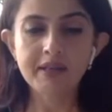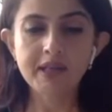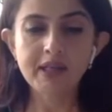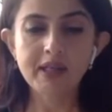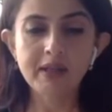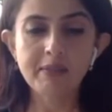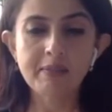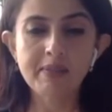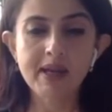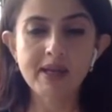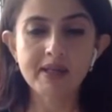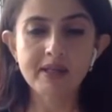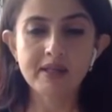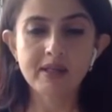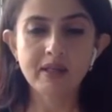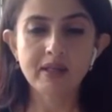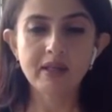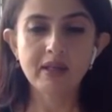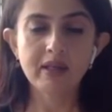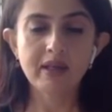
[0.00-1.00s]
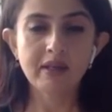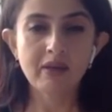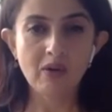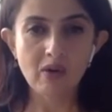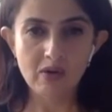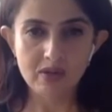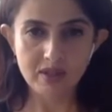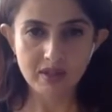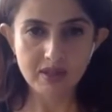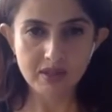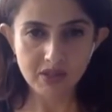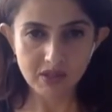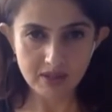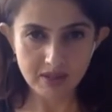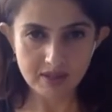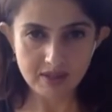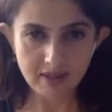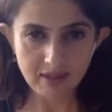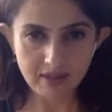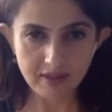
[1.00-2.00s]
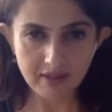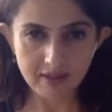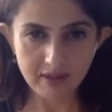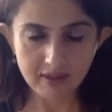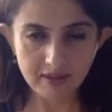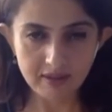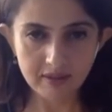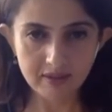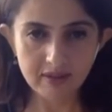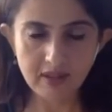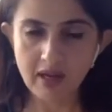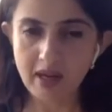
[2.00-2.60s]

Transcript: recommend an oxygen cylinder.